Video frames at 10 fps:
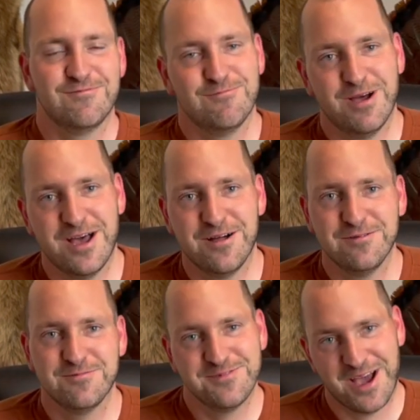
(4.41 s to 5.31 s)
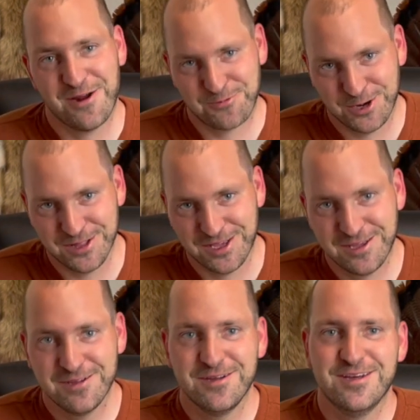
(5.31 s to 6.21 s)
Well, not
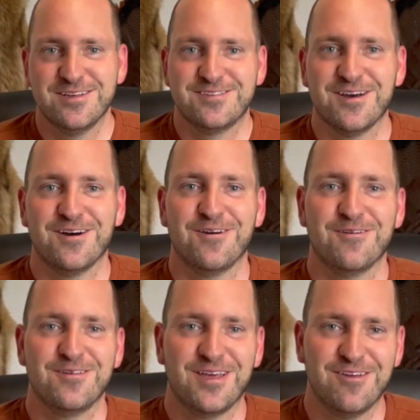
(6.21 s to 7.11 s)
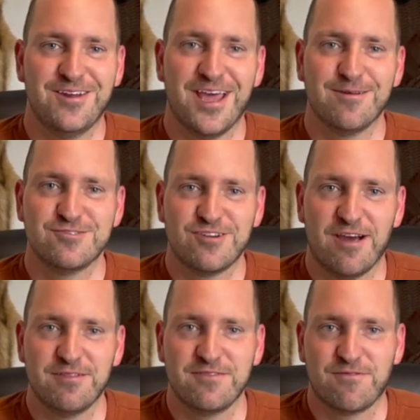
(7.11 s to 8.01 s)
really. So the other day I was
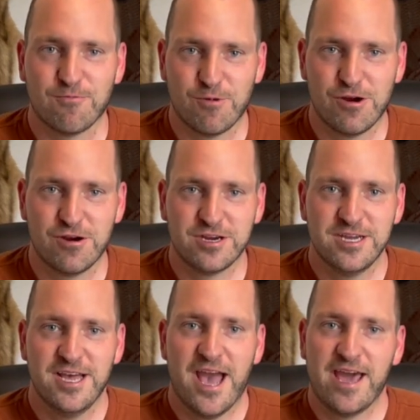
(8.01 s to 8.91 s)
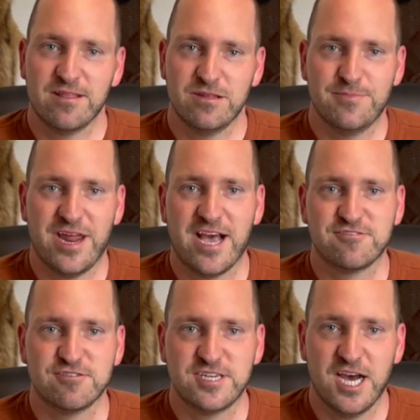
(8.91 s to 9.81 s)
traveling for work, had a little bit
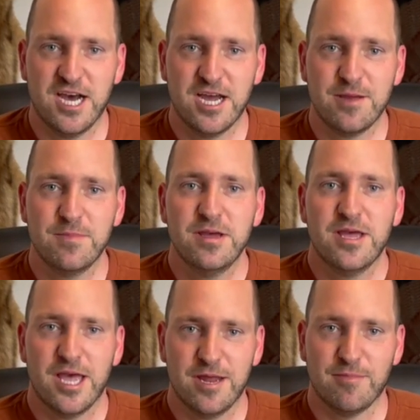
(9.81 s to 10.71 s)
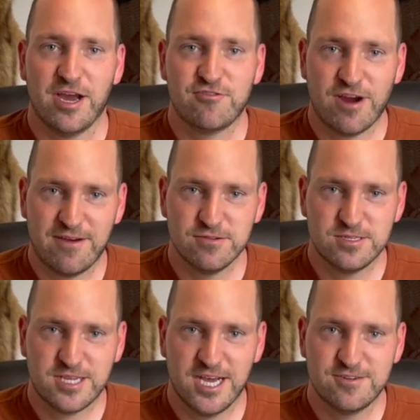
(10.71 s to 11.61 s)
extra time in my travel
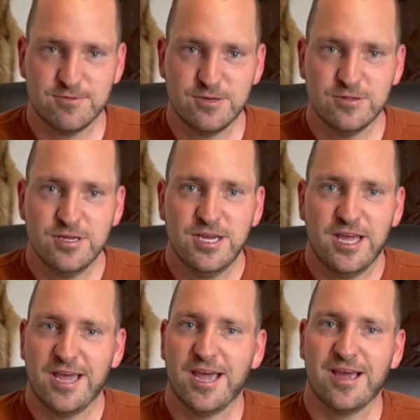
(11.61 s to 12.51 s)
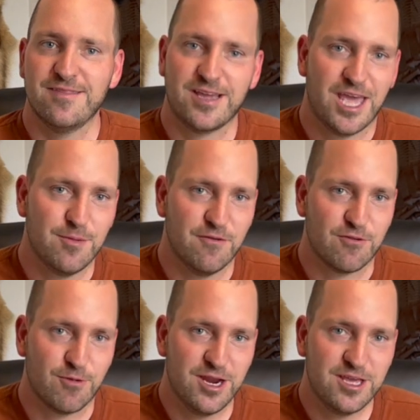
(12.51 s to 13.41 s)
schedule, and they came over
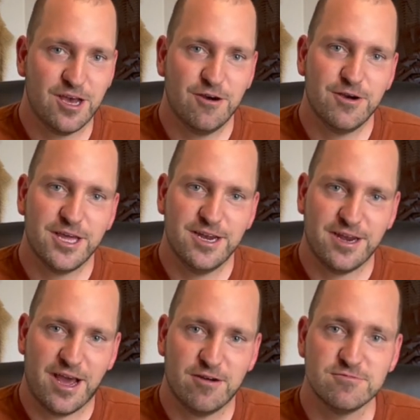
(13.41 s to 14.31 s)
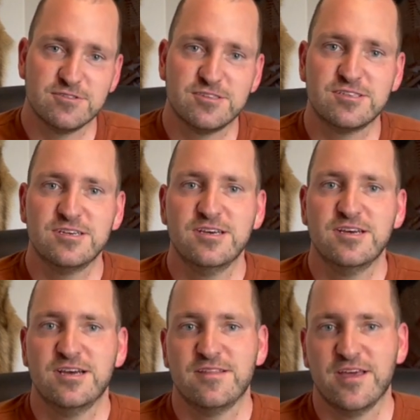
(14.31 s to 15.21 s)
the radio and announced
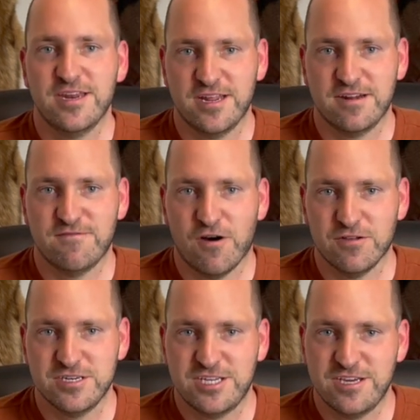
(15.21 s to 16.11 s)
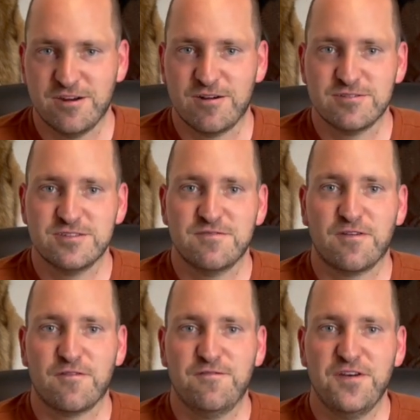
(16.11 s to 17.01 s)
they needed volunteers
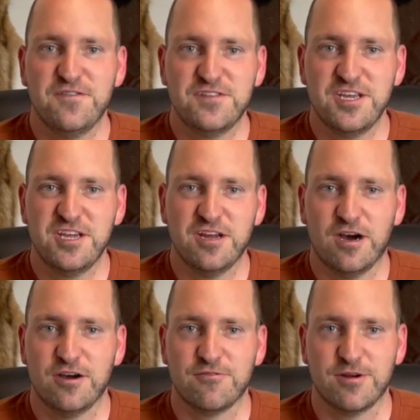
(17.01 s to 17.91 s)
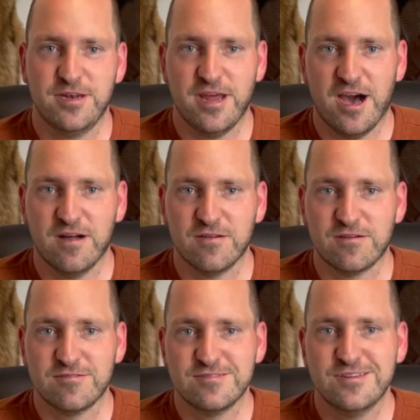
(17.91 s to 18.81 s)
for
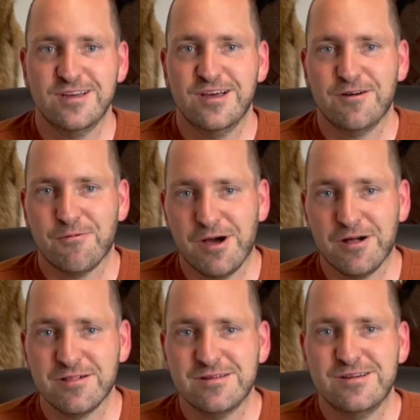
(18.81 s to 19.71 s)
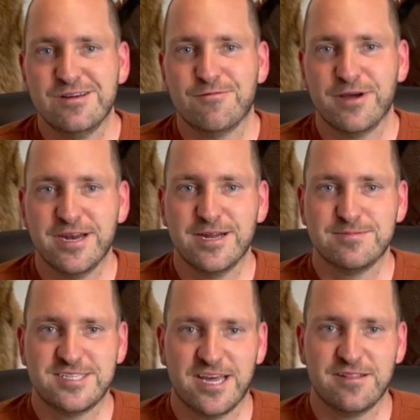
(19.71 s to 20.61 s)
$1,500. Well, we ended up
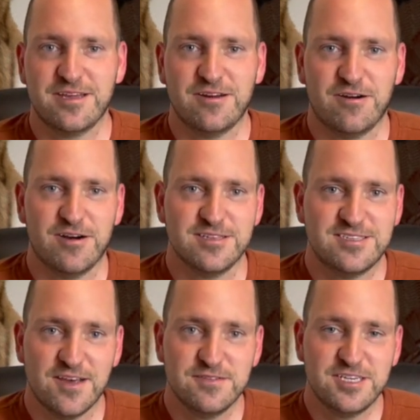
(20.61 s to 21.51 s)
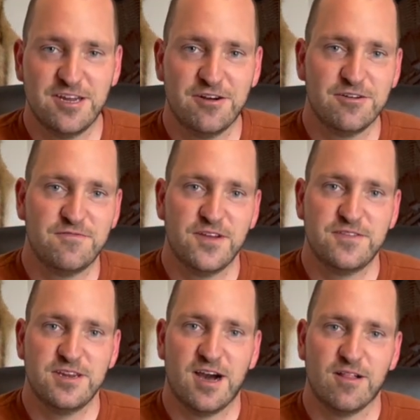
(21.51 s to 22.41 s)
settling on
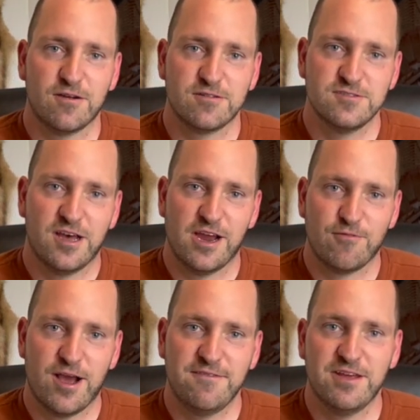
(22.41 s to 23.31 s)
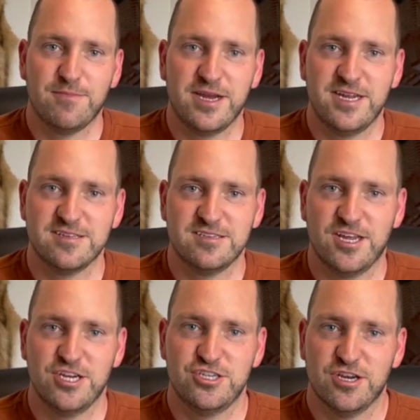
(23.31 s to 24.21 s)
$1,750. I arrived at my
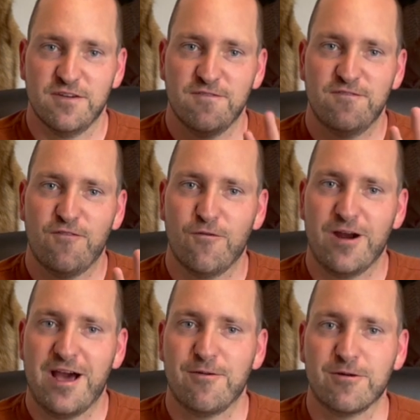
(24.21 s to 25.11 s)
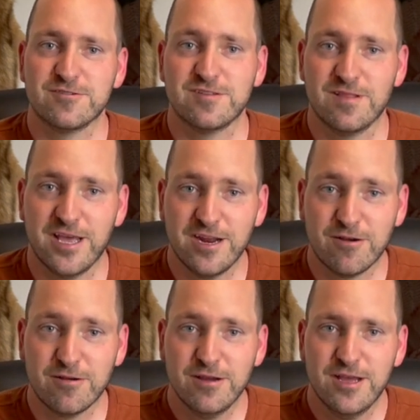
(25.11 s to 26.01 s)
destination 4 hours
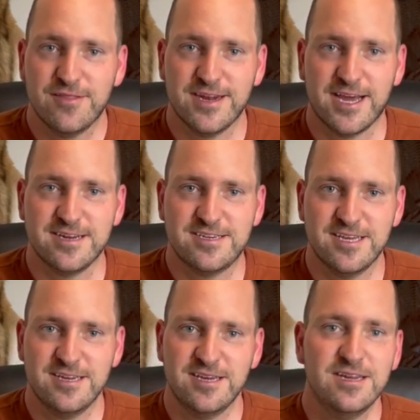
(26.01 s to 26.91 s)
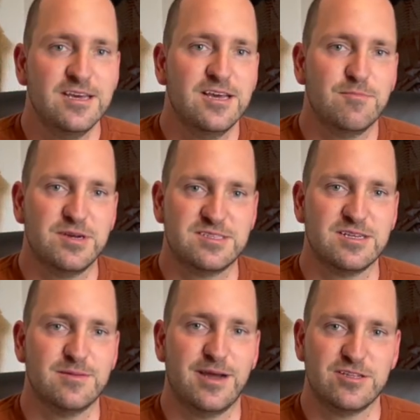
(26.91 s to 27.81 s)
later than I intended, but
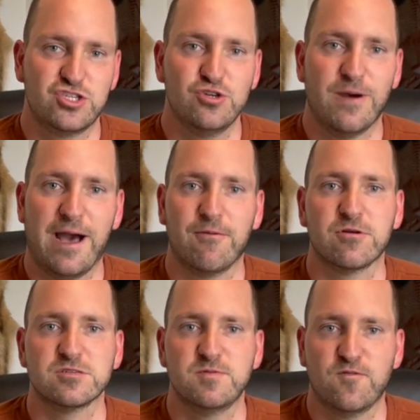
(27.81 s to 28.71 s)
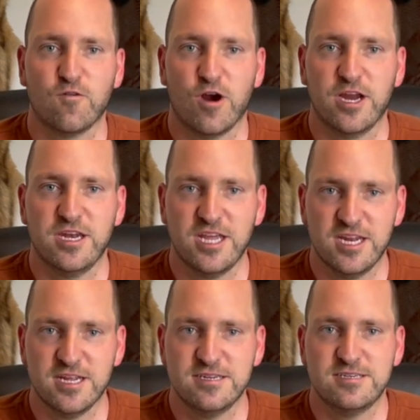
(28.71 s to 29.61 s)
still about 2 hours before I
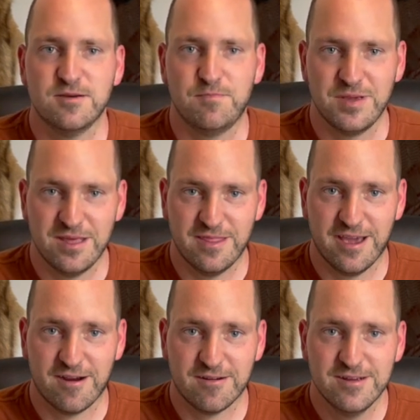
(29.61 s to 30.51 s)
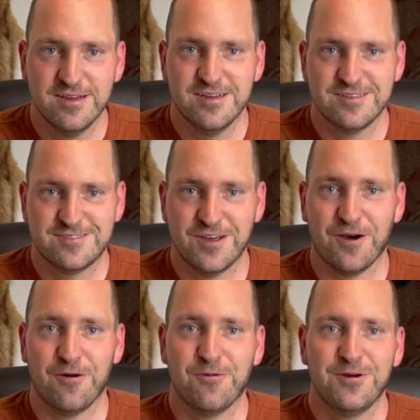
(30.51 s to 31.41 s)
needed to be there.
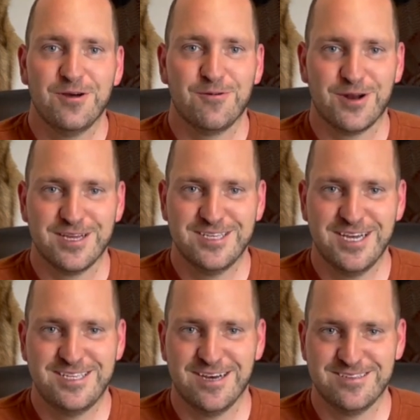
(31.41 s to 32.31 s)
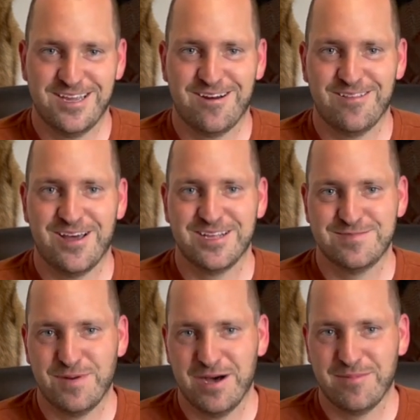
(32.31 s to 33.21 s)
So when I say Delta Airlines
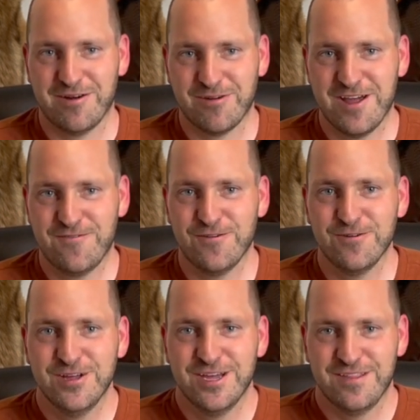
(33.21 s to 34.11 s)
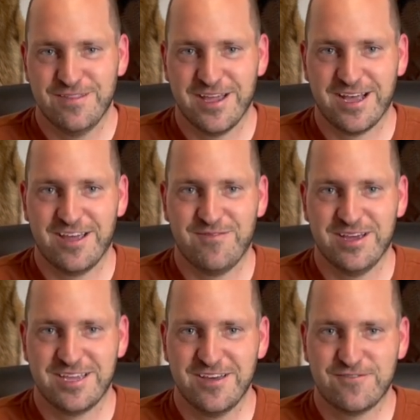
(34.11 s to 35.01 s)
bought my rifle, they gave me
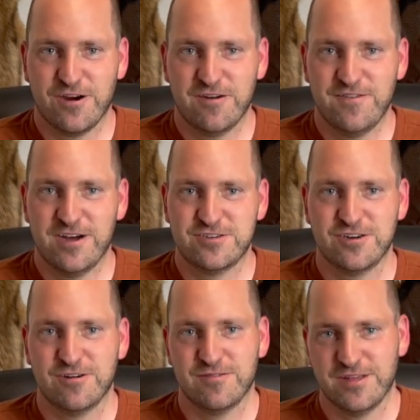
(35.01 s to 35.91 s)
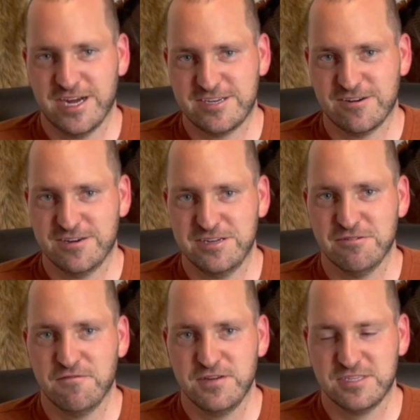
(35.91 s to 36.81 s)
a gift card voucher that I turned into
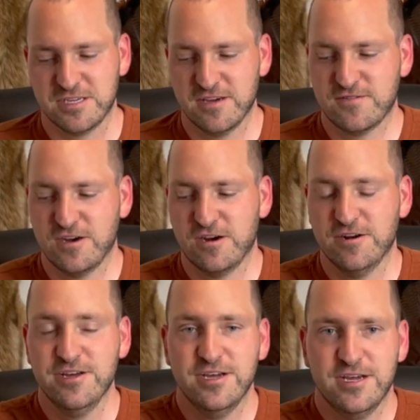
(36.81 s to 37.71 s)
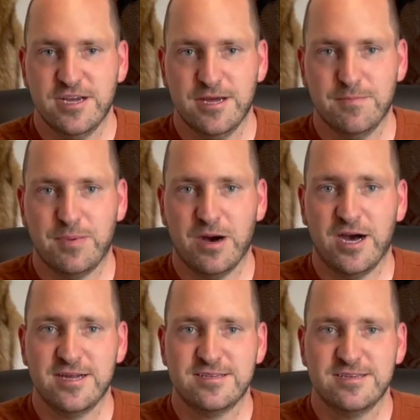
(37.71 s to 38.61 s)
a Visa gift card and
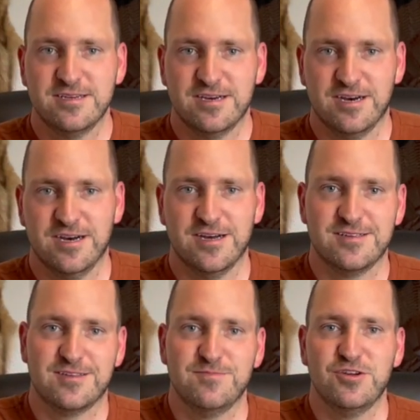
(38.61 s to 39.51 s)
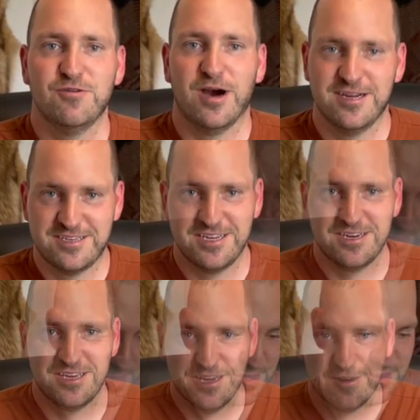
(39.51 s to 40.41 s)
bought some new hunting
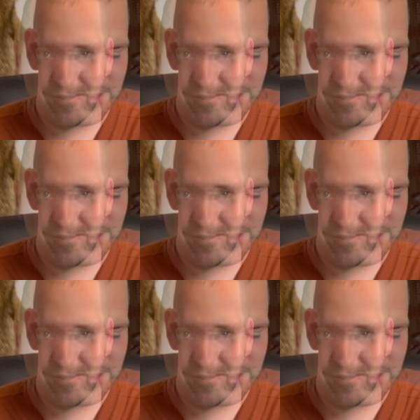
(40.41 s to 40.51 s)
gear.